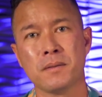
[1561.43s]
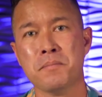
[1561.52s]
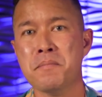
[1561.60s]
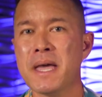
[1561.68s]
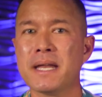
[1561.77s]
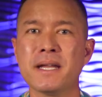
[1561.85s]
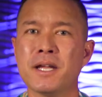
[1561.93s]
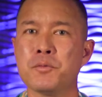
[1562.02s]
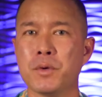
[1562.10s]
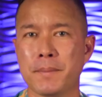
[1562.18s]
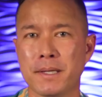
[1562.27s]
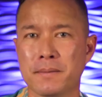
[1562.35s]
Men and
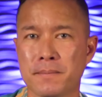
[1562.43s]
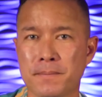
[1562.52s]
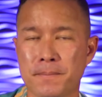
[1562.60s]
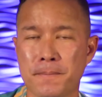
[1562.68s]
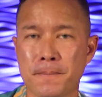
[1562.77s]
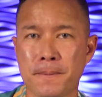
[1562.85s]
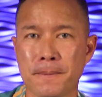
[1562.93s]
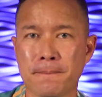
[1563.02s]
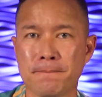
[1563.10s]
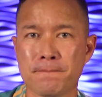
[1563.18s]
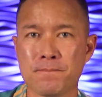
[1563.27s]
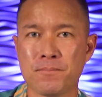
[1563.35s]
women,
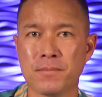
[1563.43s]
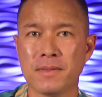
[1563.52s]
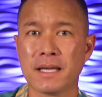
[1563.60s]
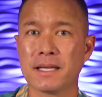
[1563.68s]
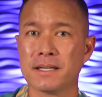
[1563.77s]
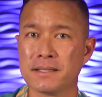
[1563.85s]
they get